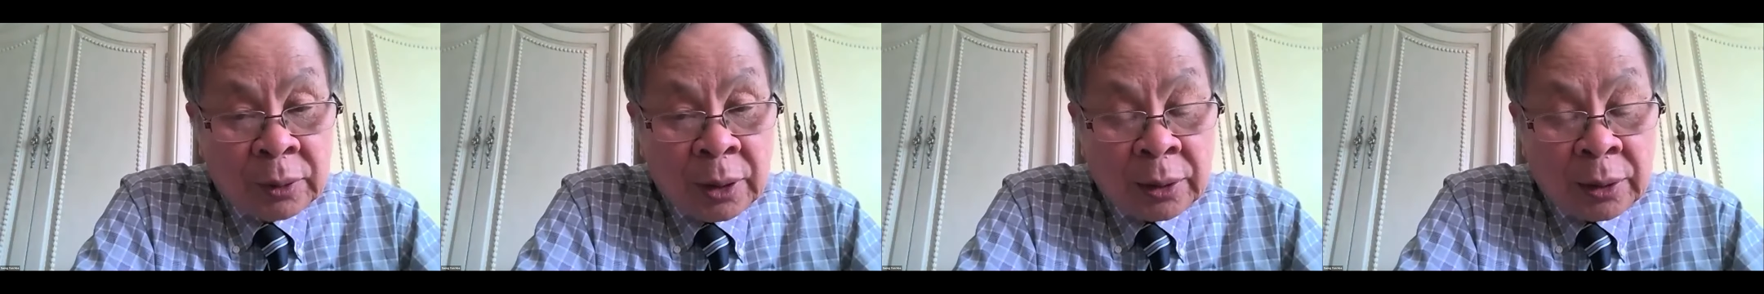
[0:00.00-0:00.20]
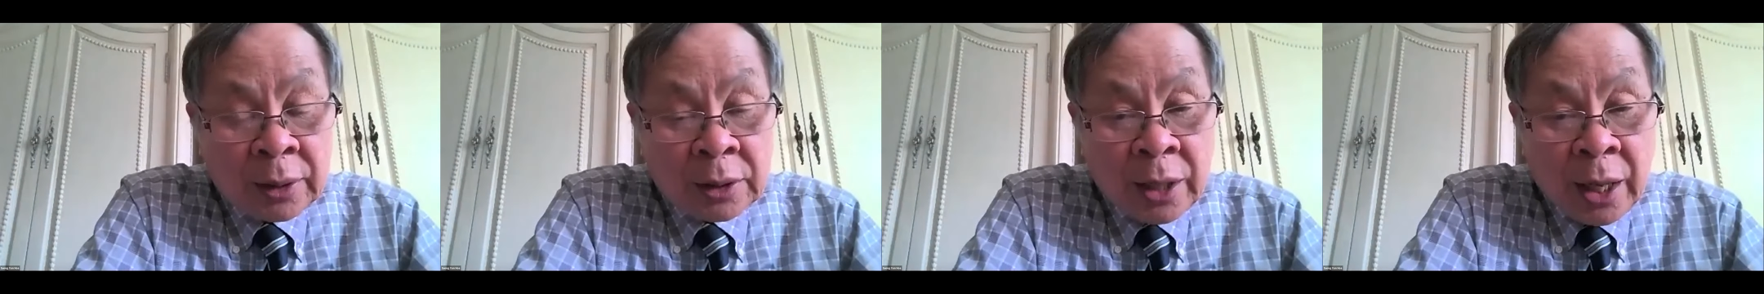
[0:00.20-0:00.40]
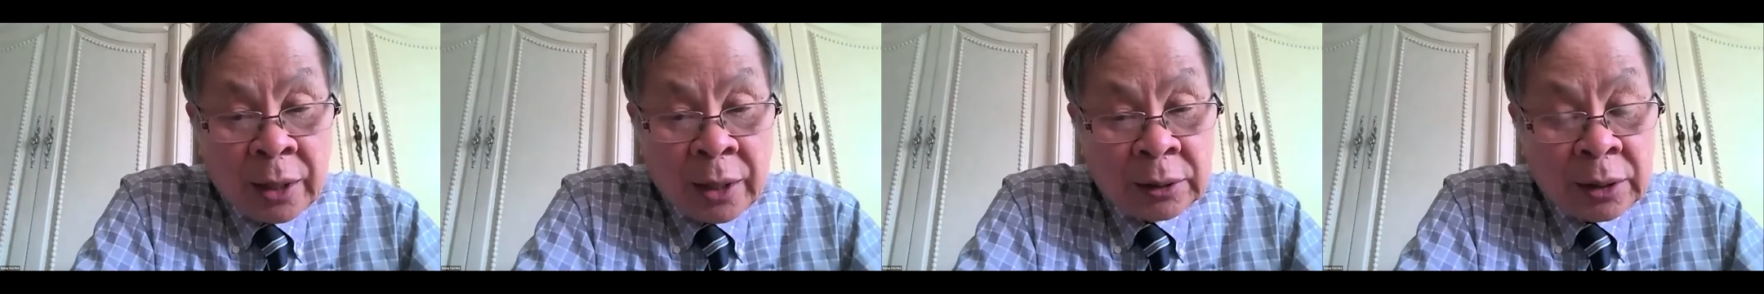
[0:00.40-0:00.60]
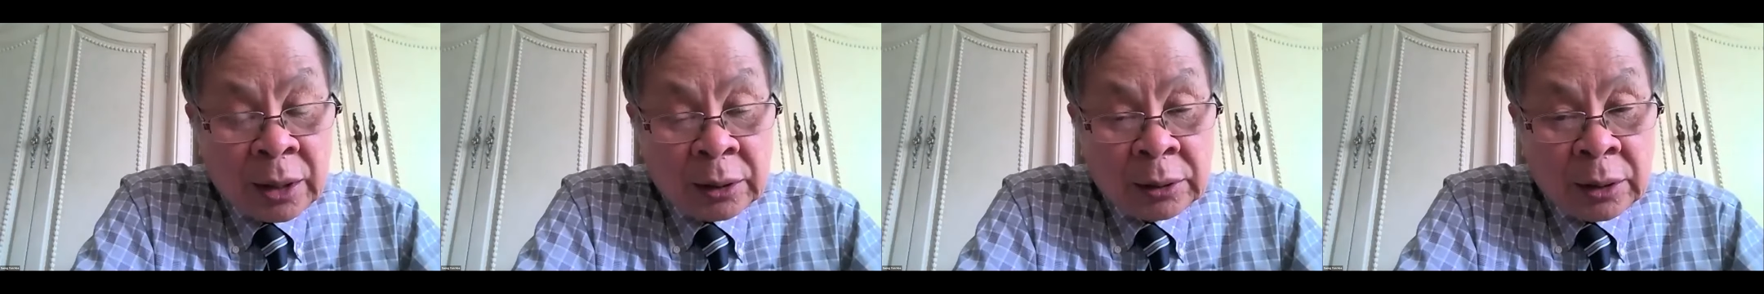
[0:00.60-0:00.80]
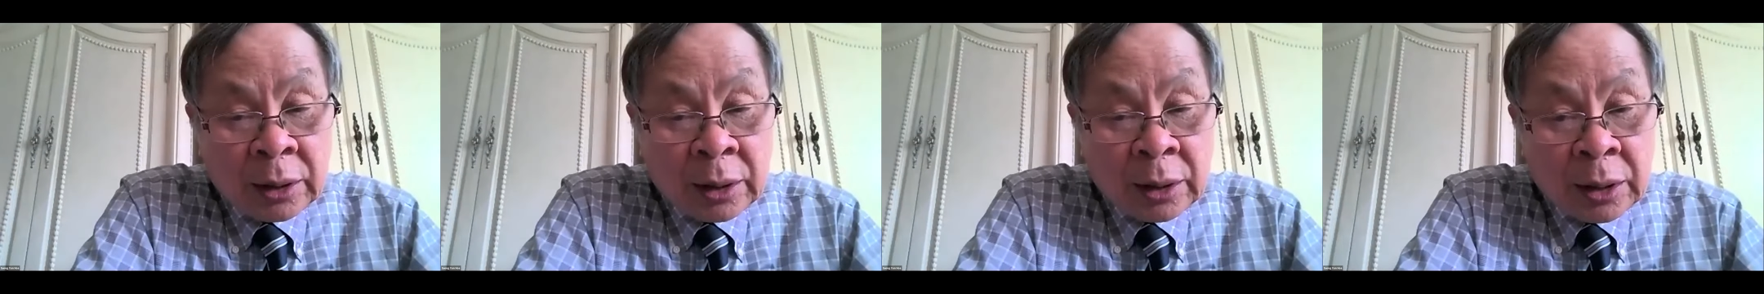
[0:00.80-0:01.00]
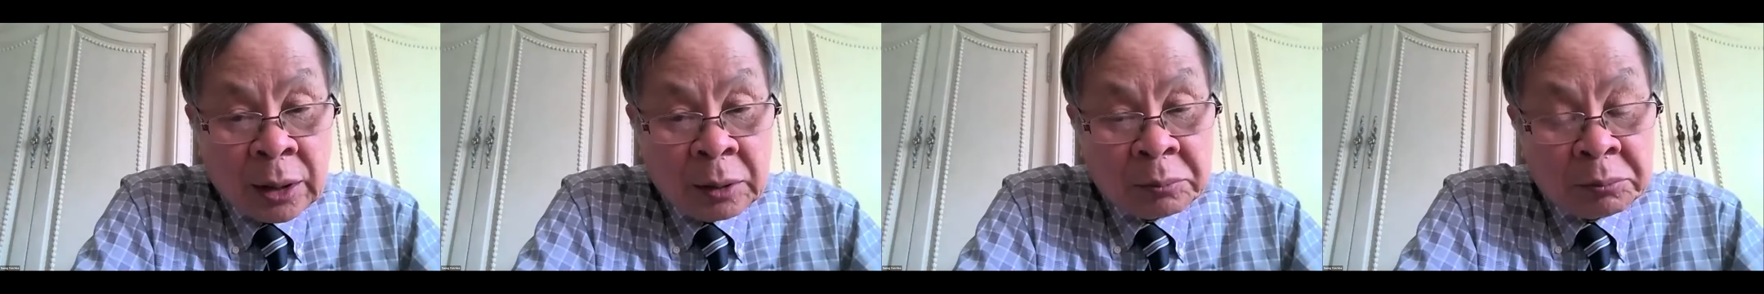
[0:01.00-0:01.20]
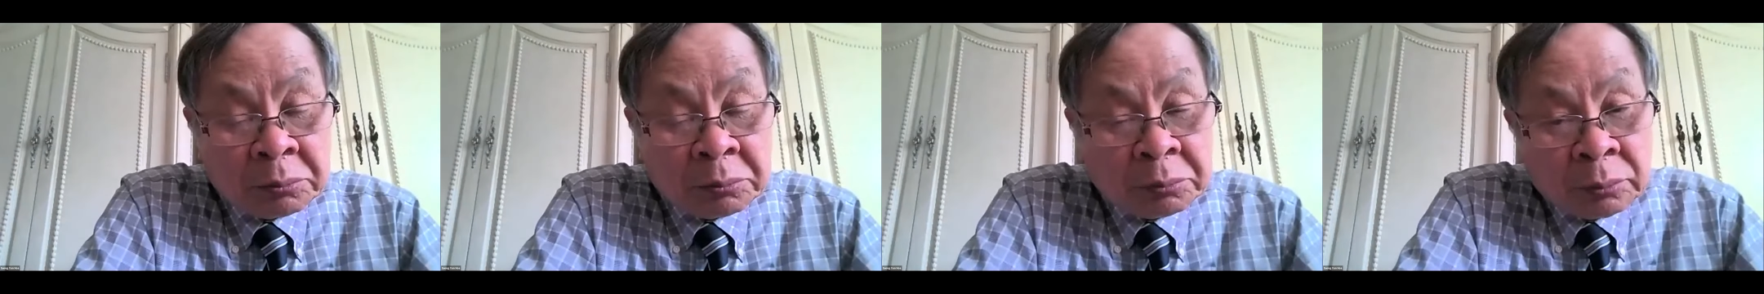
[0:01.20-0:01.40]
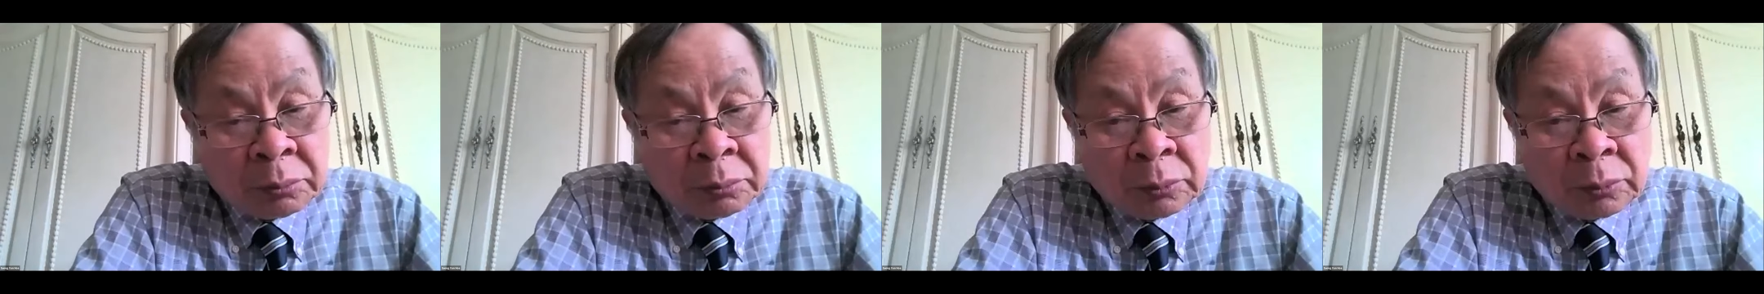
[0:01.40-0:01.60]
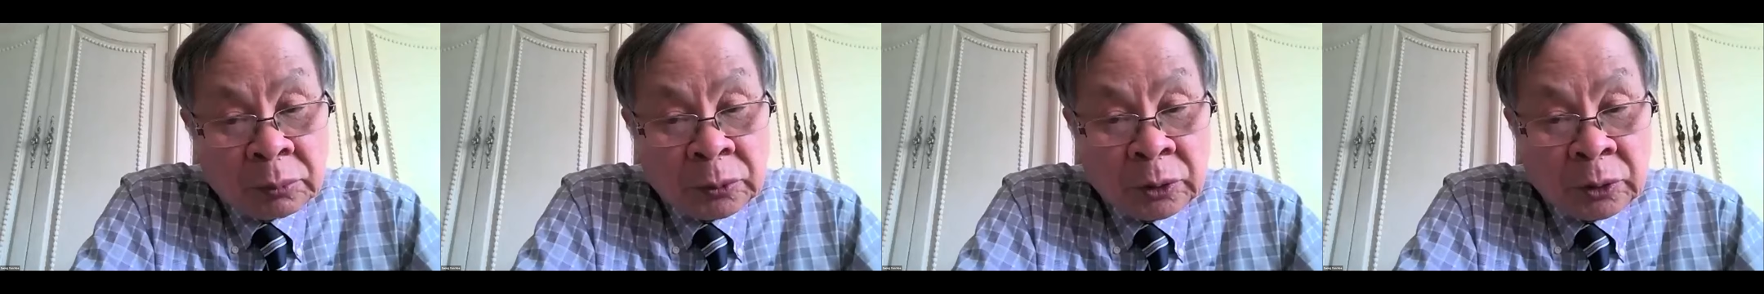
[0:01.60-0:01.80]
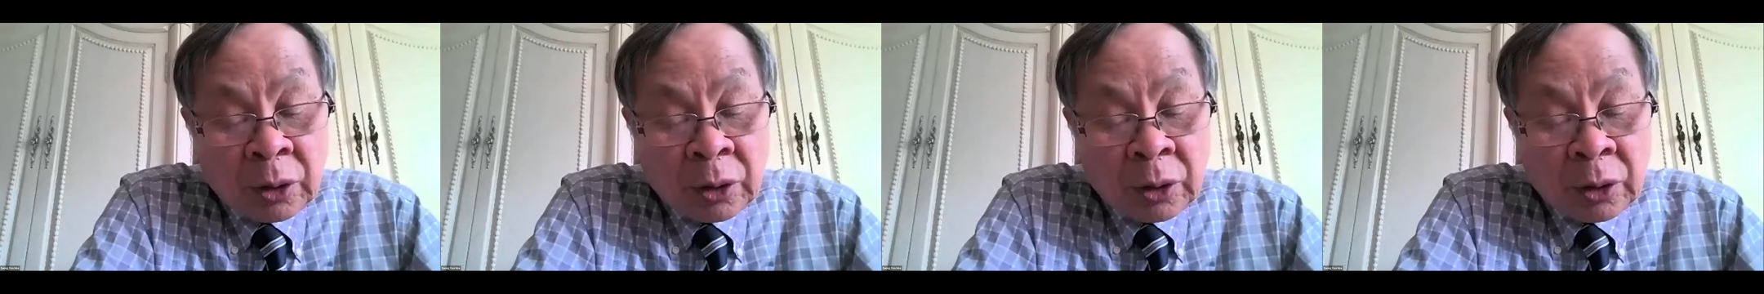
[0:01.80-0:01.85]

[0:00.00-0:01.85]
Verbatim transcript: In the sense that um,